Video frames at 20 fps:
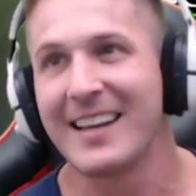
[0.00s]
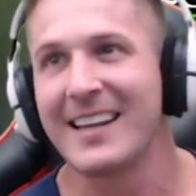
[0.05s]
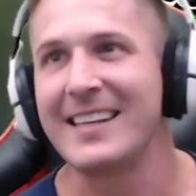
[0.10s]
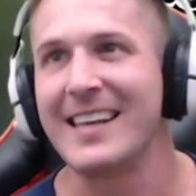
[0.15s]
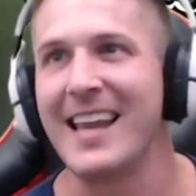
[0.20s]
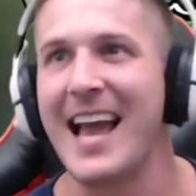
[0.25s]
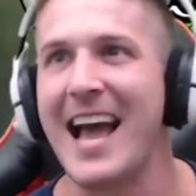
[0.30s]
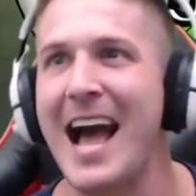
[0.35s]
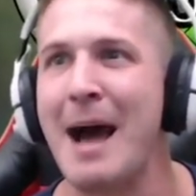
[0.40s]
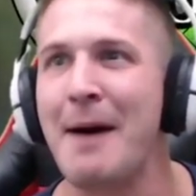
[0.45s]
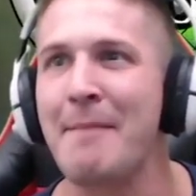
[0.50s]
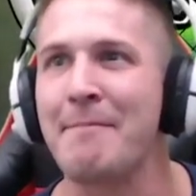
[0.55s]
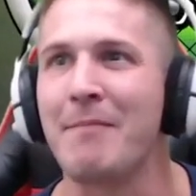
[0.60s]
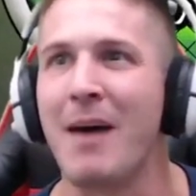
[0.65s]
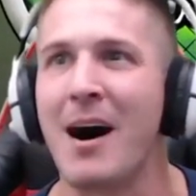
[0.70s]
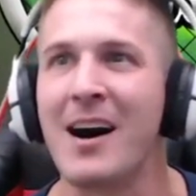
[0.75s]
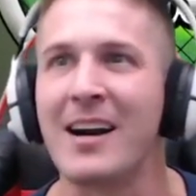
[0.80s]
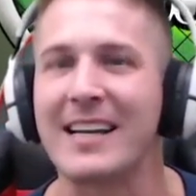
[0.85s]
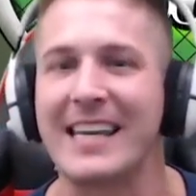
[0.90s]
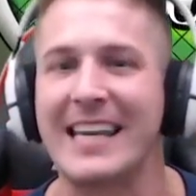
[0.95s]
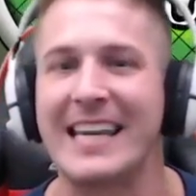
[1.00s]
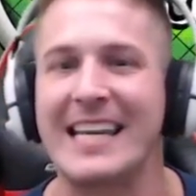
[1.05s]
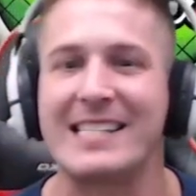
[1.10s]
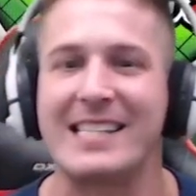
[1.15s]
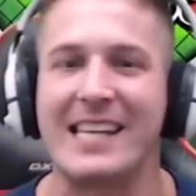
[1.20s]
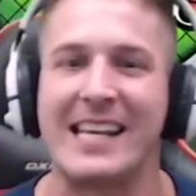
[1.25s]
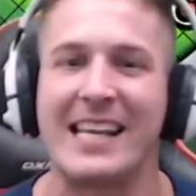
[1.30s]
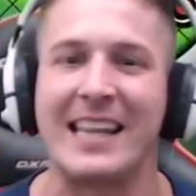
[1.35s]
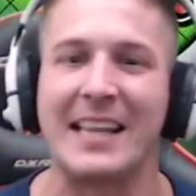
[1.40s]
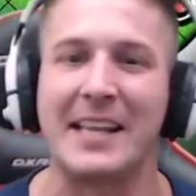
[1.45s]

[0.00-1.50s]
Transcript: Yeah, Monkey D.